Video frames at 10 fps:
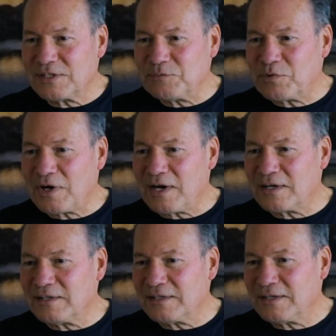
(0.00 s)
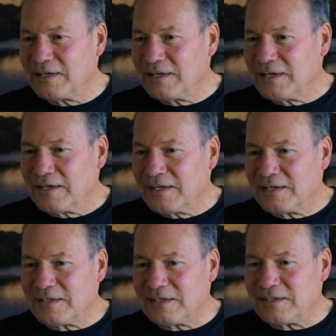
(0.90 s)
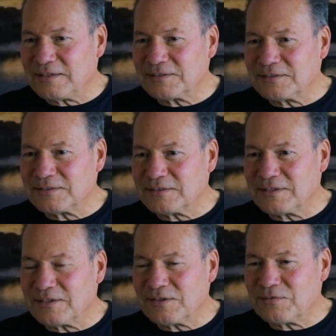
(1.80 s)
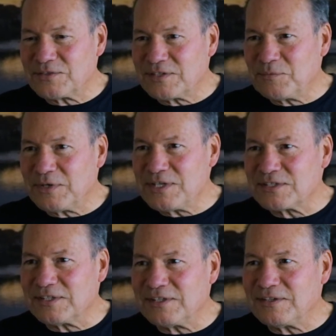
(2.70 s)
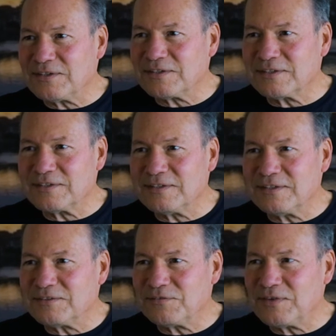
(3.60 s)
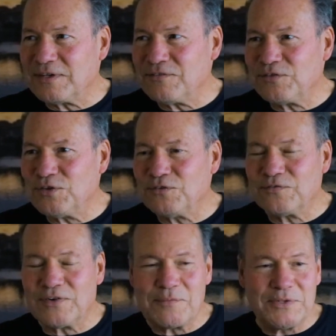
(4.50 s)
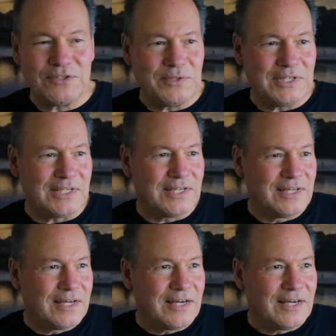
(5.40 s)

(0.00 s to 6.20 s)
in Prague. For some reason, they're very few and far between.